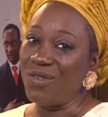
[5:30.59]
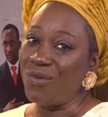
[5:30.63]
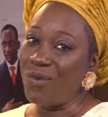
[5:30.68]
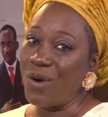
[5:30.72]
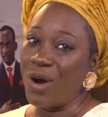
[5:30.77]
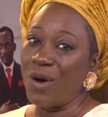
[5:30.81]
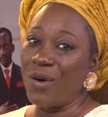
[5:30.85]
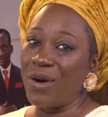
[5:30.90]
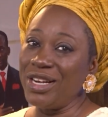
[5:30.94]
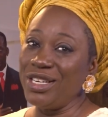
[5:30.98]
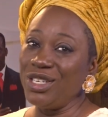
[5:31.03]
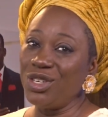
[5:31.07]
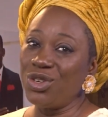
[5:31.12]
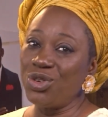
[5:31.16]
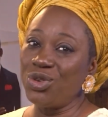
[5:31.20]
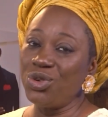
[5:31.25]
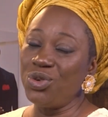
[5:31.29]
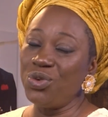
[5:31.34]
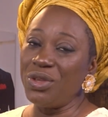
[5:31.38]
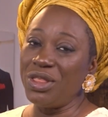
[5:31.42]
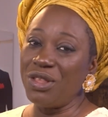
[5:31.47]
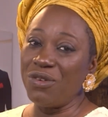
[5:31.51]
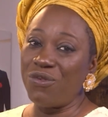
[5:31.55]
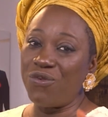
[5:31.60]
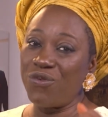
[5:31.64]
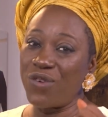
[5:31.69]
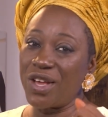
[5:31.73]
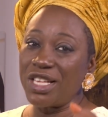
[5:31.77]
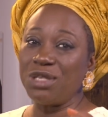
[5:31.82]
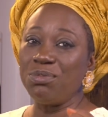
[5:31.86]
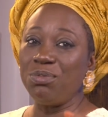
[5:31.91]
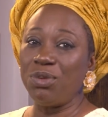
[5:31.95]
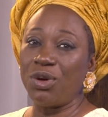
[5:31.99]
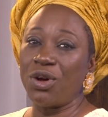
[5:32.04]
We're already through with the
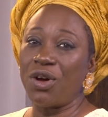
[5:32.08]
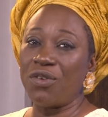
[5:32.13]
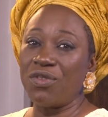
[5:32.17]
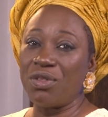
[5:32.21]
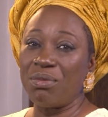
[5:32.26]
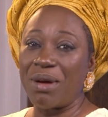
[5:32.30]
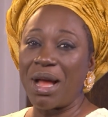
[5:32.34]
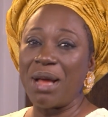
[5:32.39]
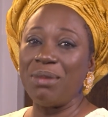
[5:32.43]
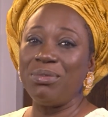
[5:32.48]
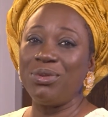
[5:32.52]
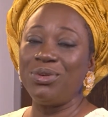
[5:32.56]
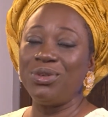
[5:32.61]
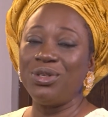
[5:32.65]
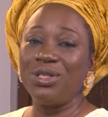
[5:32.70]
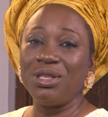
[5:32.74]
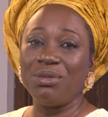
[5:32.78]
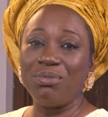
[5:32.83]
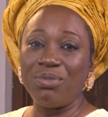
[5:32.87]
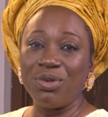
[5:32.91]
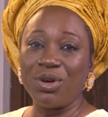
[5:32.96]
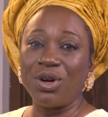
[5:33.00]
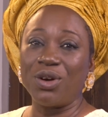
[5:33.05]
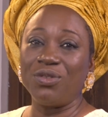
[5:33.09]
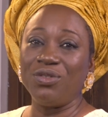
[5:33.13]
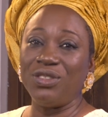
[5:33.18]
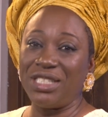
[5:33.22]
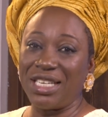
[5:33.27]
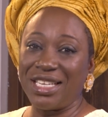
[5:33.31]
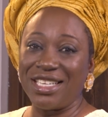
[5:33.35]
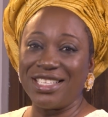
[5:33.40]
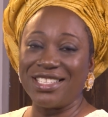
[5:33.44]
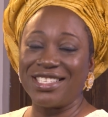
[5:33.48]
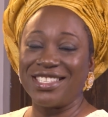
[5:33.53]
first book of the Bible, the book of
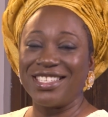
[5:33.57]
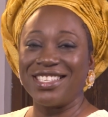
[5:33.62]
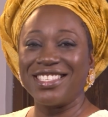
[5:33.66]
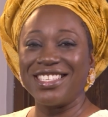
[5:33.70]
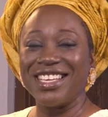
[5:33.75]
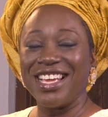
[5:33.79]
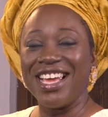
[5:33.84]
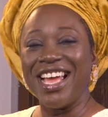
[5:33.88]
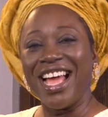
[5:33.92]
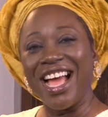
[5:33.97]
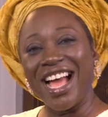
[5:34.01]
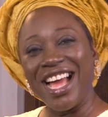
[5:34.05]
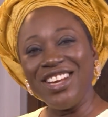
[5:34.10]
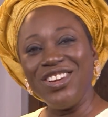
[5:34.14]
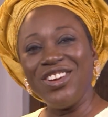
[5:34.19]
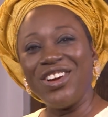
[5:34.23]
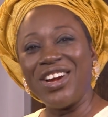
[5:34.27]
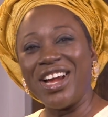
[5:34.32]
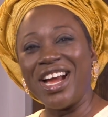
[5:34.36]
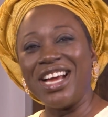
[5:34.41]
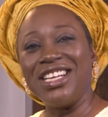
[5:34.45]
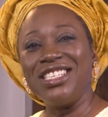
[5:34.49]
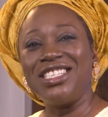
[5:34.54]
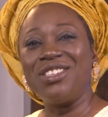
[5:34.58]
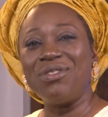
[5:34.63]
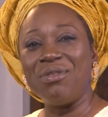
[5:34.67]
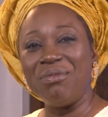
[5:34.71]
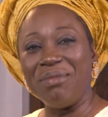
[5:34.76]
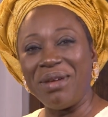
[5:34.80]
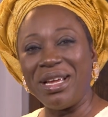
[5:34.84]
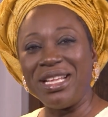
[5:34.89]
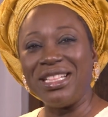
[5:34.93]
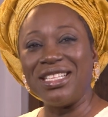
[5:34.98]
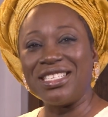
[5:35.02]
Genesis, and you can't
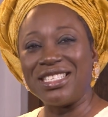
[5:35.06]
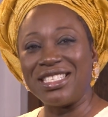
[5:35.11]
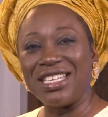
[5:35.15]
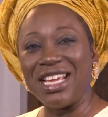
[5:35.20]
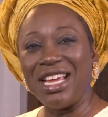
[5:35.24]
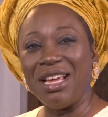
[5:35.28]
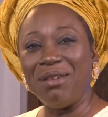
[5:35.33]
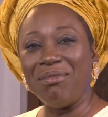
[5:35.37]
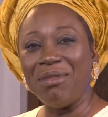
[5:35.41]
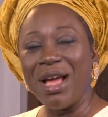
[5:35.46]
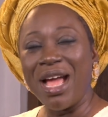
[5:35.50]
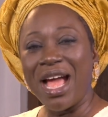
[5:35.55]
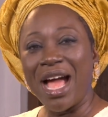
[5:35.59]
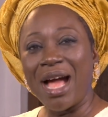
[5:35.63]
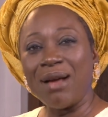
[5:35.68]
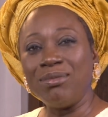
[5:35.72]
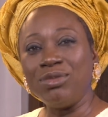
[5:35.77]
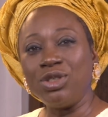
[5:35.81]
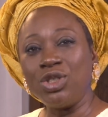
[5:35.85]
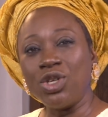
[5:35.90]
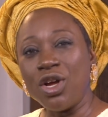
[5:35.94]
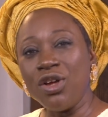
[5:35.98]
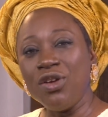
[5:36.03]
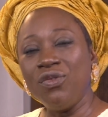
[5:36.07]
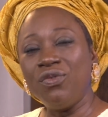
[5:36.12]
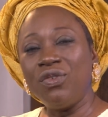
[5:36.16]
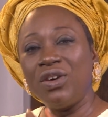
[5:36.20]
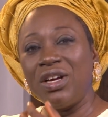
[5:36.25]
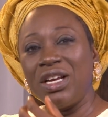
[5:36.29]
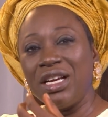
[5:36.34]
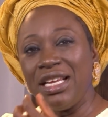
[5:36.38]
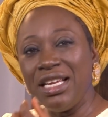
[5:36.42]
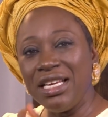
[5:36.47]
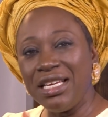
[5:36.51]
remain the same. I'm sure
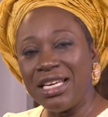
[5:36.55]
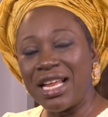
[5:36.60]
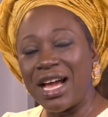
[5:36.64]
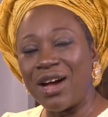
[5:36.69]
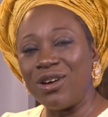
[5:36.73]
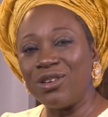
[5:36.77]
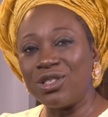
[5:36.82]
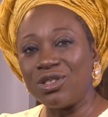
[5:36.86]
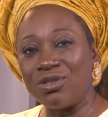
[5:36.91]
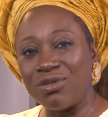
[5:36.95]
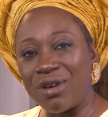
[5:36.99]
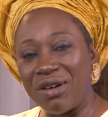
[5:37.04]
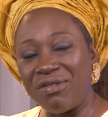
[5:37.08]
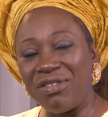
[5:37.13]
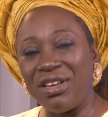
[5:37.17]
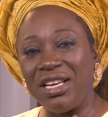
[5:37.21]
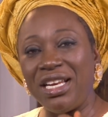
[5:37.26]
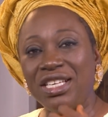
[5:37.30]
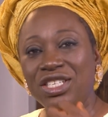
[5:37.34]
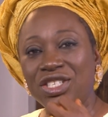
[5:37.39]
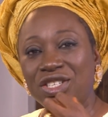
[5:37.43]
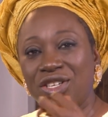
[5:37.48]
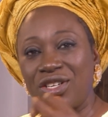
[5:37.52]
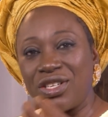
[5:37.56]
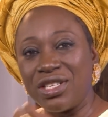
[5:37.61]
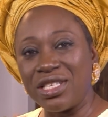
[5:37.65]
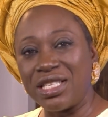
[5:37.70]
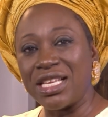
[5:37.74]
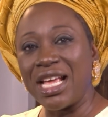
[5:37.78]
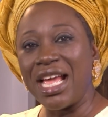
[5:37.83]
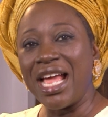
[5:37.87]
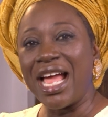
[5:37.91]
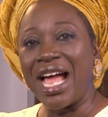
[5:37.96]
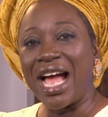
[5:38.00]
you've gleaned out
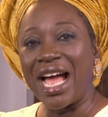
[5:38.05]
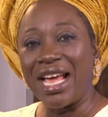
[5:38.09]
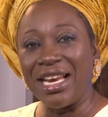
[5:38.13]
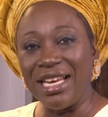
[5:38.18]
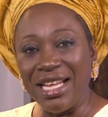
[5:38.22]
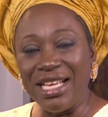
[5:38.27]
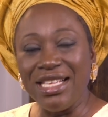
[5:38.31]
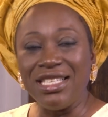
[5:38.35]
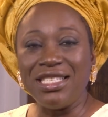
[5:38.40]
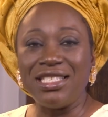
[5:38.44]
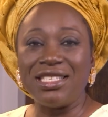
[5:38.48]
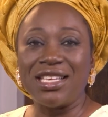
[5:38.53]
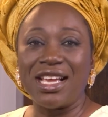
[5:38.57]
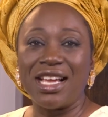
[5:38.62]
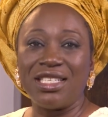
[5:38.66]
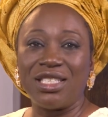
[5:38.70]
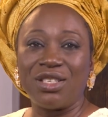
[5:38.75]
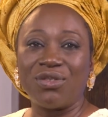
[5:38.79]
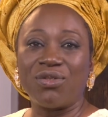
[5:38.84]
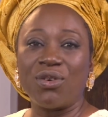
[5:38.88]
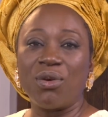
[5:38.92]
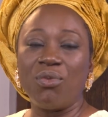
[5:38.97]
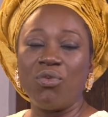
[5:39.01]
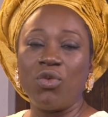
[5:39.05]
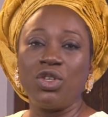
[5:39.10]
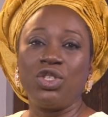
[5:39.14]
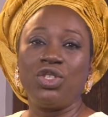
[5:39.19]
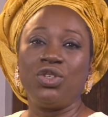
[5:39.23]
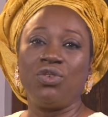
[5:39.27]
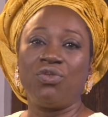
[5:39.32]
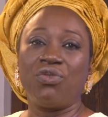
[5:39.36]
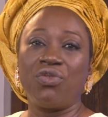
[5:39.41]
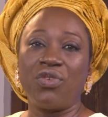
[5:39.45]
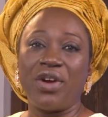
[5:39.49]
revelations and insights from
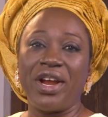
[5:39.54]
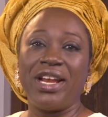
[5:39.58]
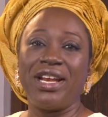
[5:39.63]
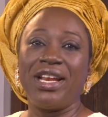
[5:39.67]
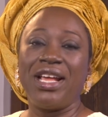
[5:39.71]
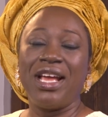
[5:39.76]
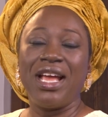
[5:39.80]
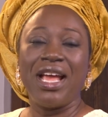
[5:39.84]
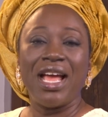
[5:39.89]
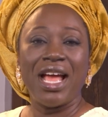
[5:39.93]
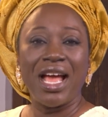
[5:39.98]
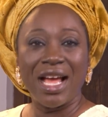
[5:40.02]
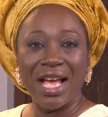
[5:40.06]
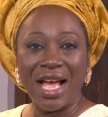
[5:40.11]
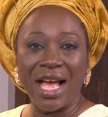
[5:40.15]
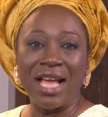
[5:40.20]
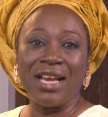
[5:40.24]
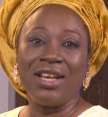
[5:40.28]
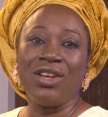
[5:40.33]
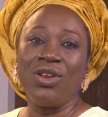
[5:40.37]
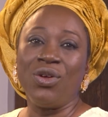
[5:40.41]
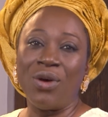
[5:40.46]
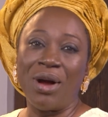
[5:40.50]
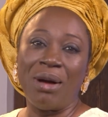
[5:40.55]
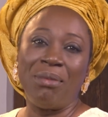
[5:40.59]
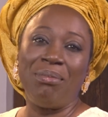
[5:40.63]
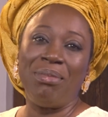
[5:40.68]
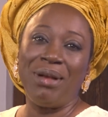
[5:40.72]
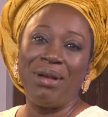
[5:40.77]
what you've read, and you are